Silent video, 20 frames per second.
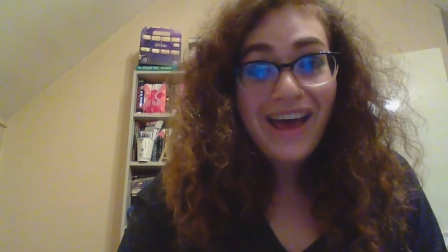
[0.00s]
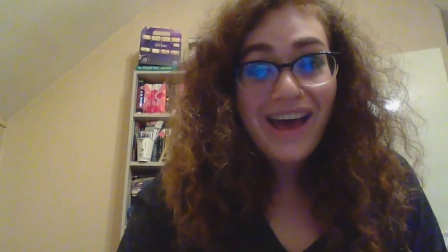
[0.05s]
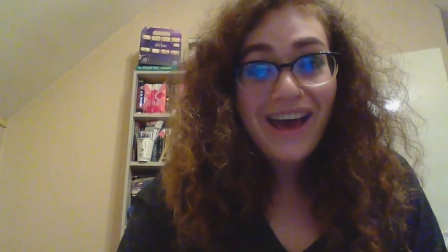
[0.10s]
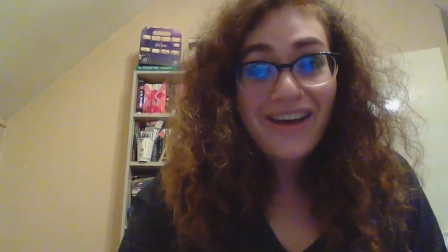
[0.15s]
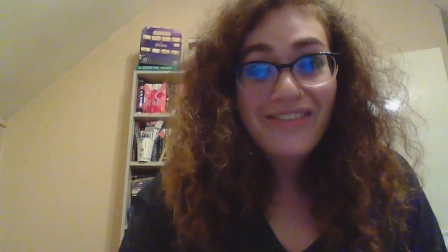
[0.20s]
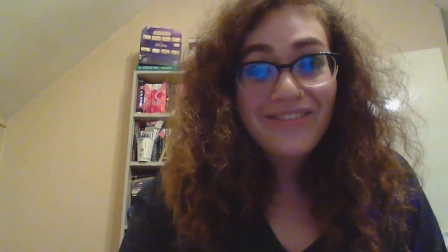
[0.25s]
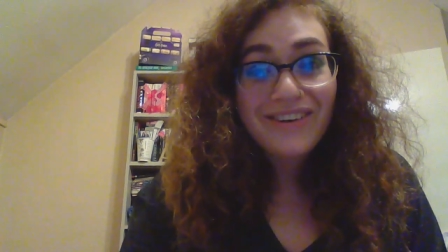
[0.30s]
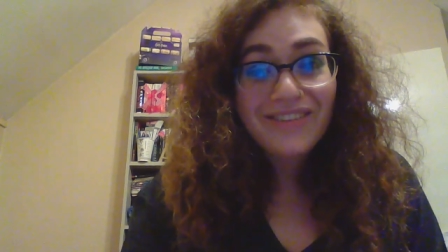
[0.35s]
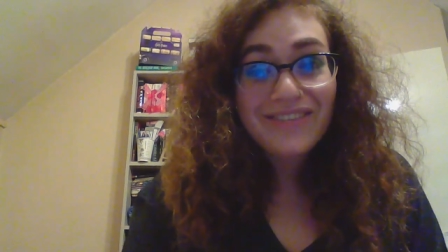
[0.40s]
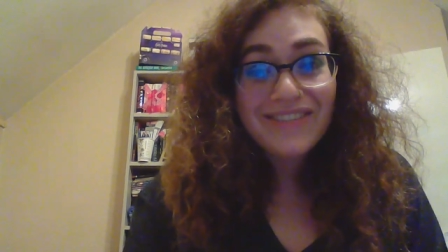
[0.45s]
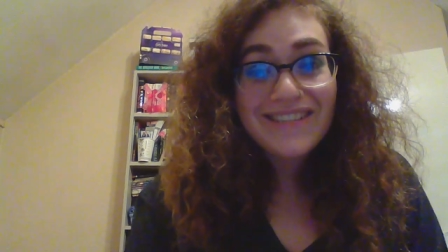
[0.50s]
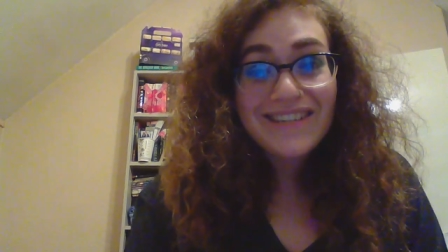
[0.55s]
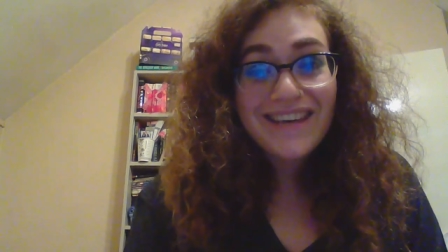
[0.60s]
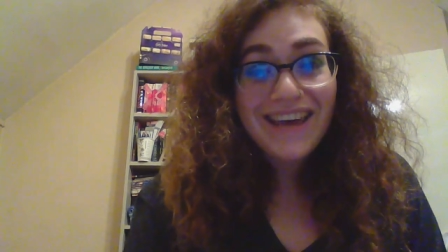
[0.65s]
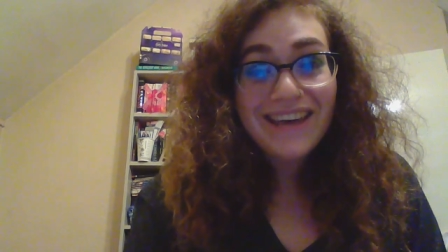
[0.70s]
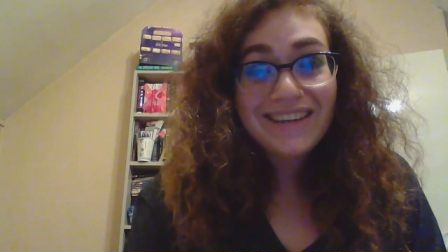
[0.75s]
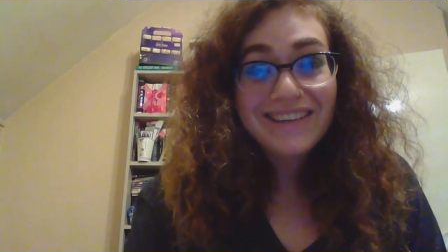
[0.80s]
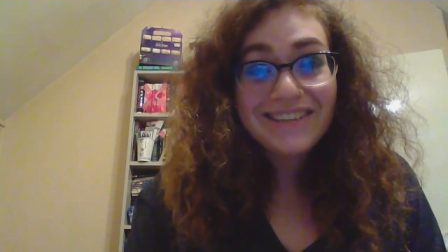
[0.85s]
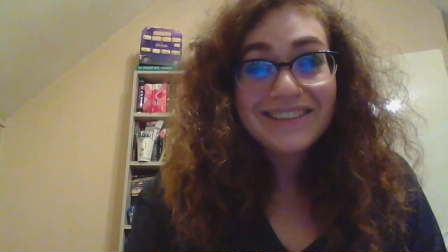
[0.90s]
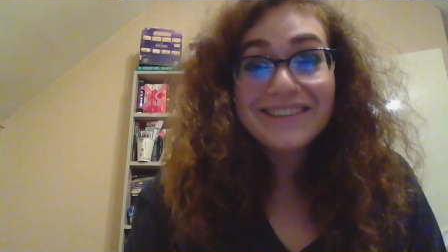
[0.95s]
Have a lovely
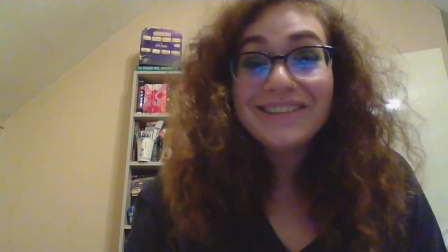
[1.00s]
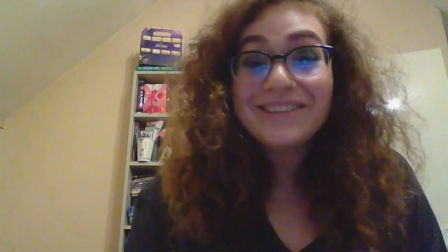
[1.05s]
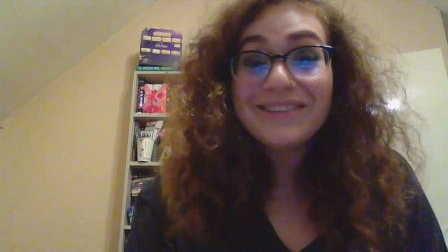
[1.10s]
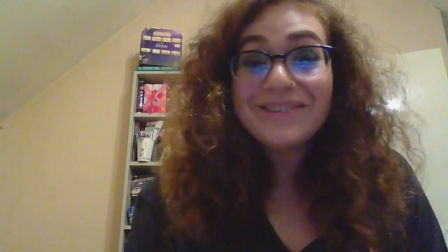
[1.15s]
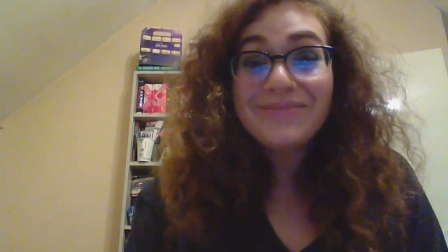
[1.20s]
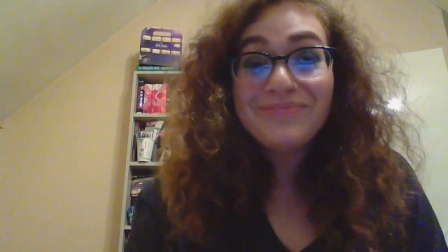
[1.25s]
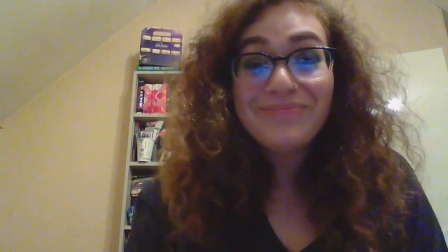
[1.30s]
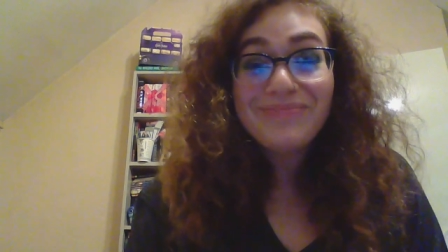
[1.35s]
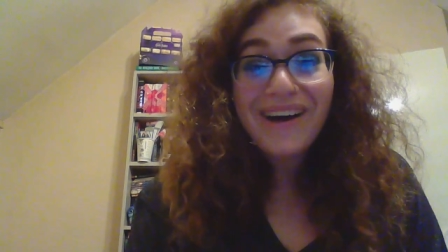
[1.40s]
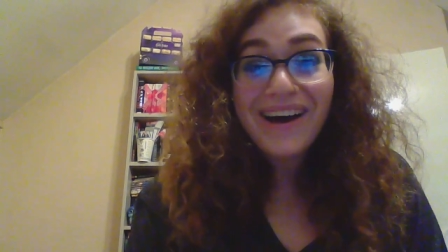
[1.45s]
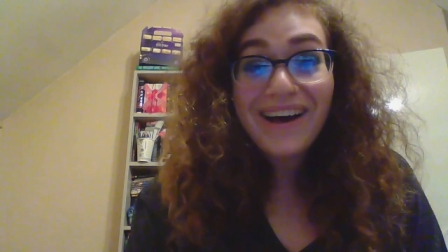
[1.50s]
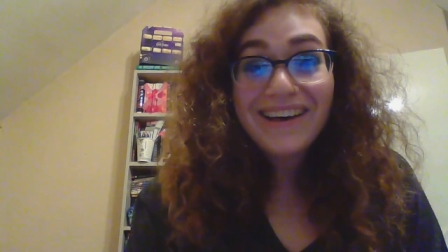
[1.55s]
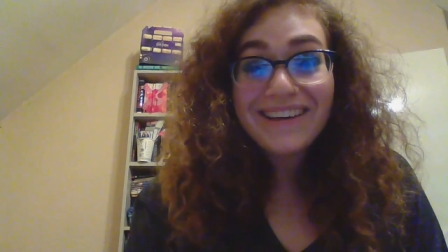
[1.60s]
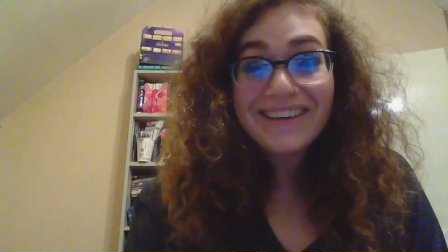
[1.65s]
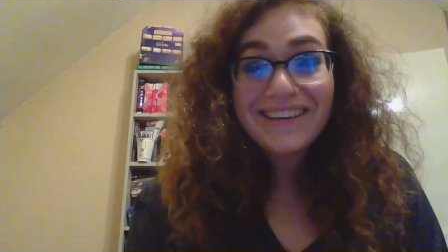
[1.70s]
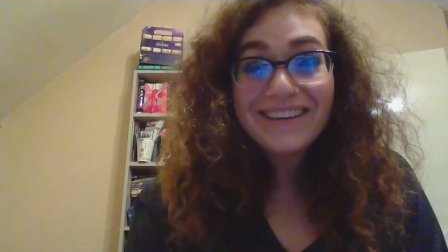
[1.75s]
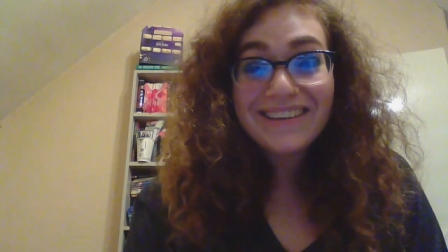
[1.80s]
day. Bye.